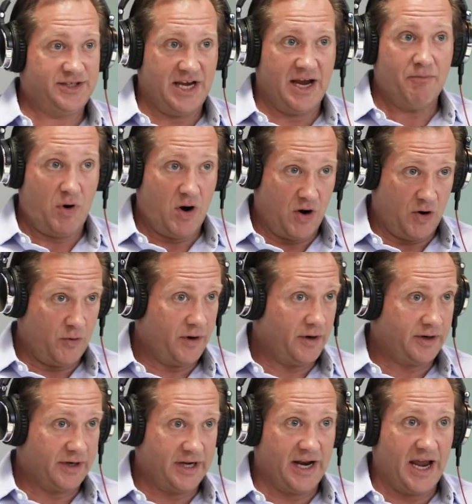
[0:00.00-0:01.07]
the same
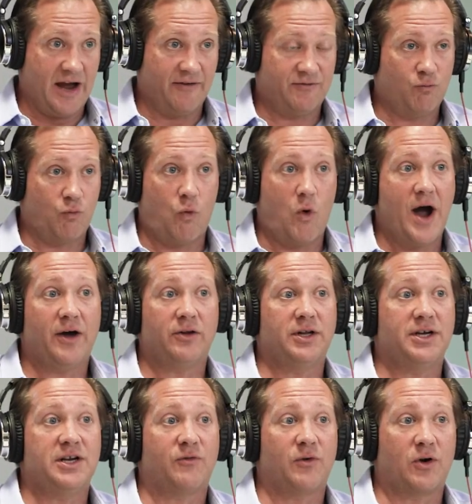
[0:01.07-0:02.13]
borrower can have
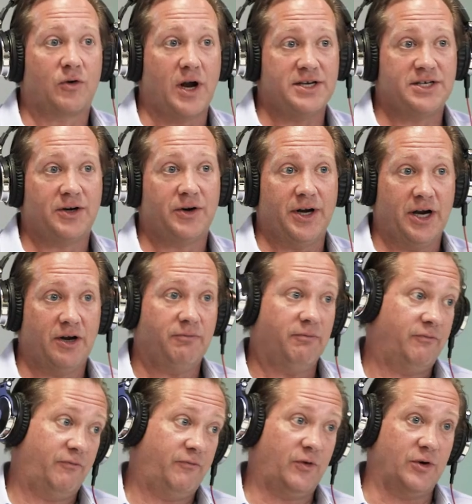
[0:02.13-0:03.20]
wildly different criteria
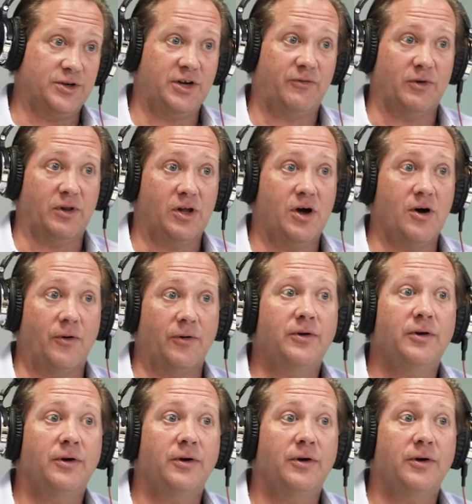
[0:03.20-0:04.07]
for a different loan.